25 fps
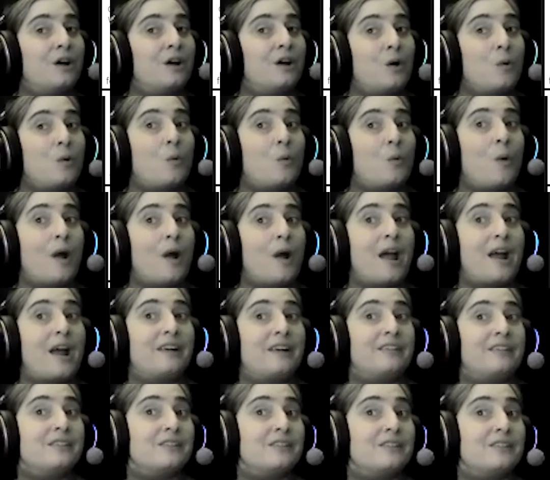
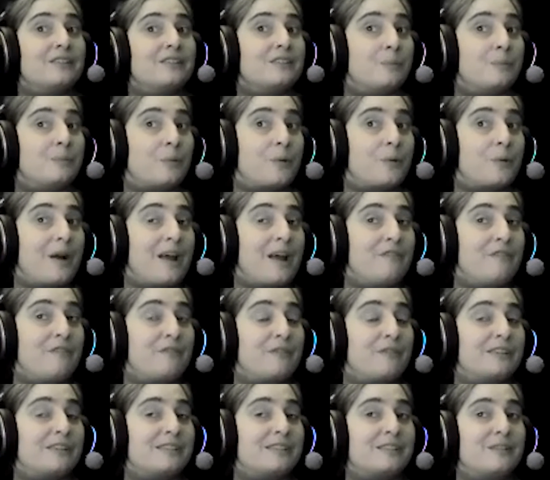Where does the
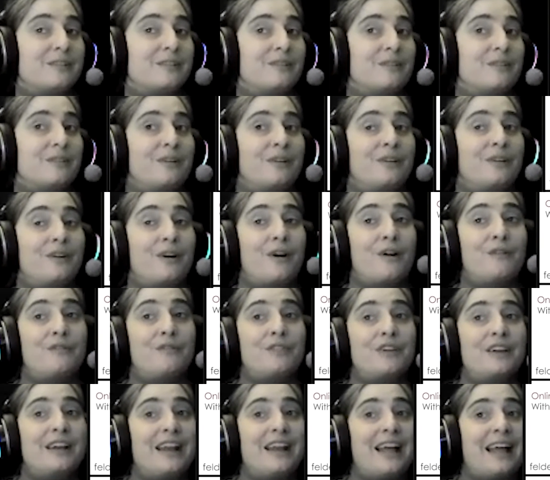preference of
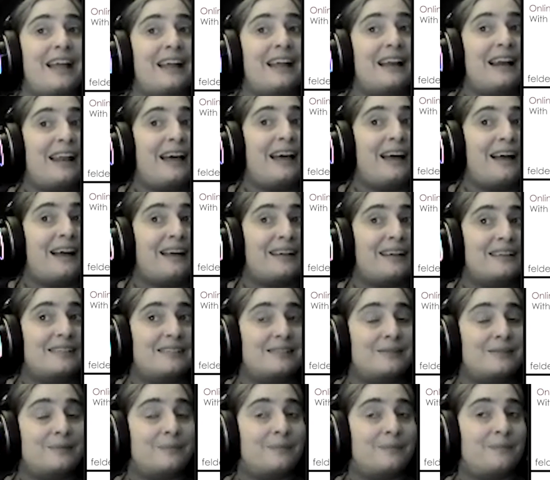the neck
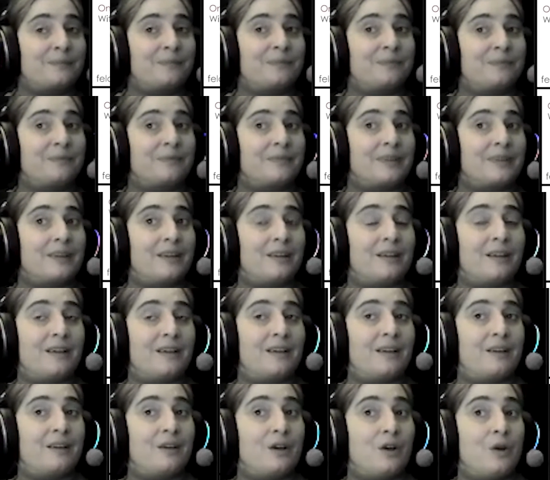lies?
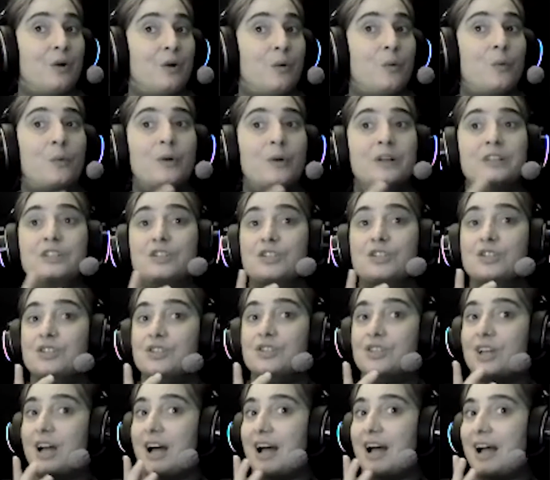Which
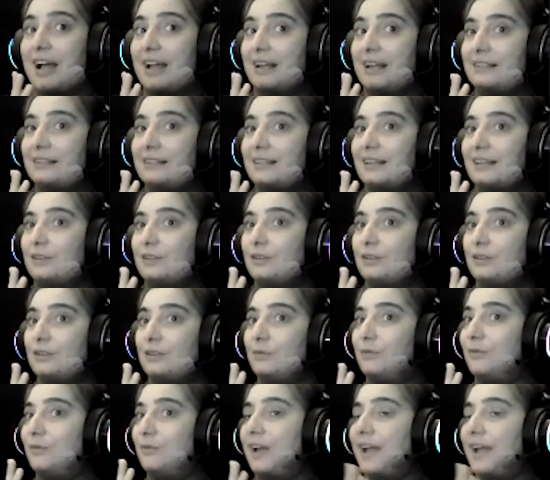side can you
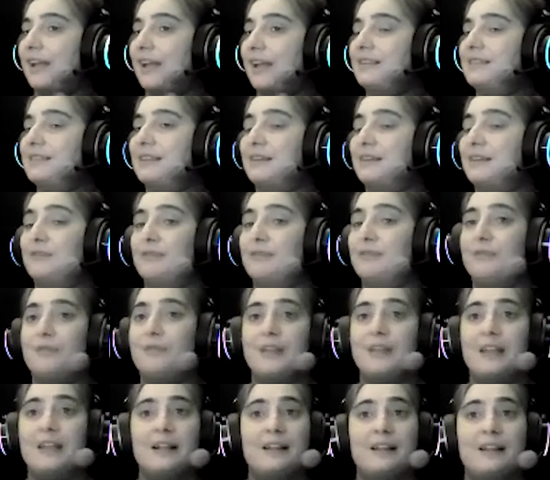face and
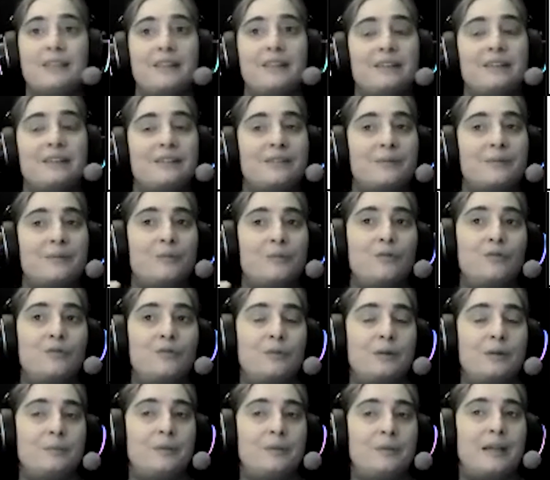feel that the
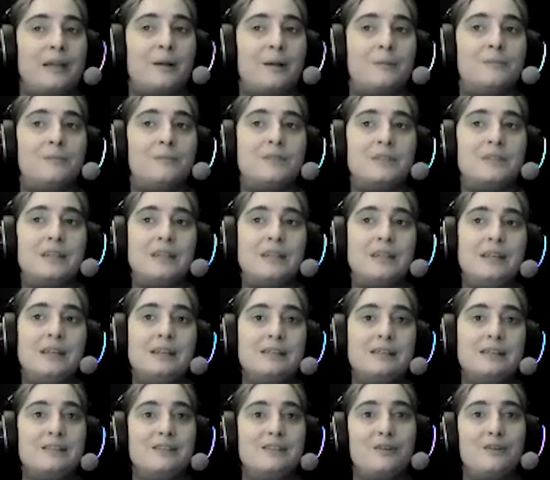movement becomes
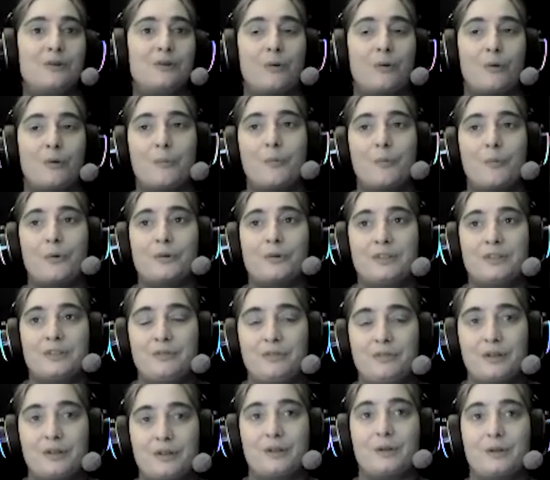easier or more
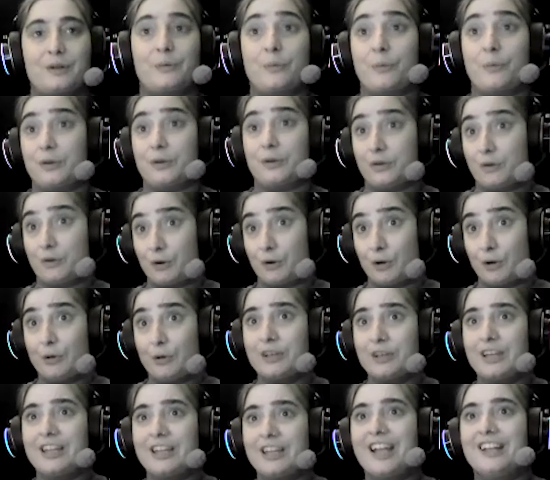difficult when you're
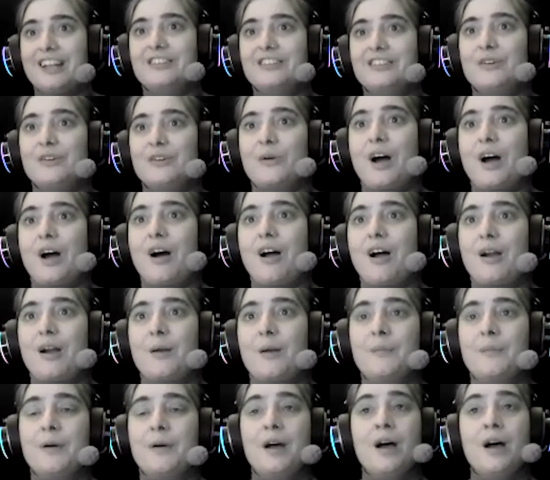looking at your
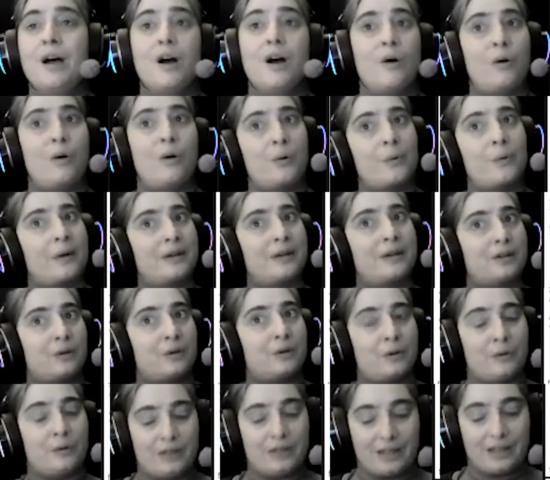arm or when you're
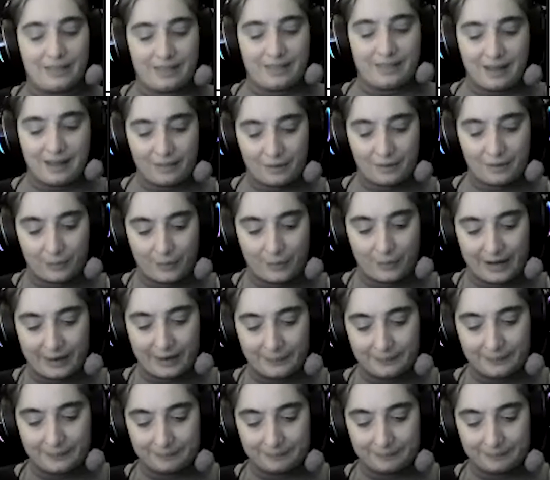looking the other way?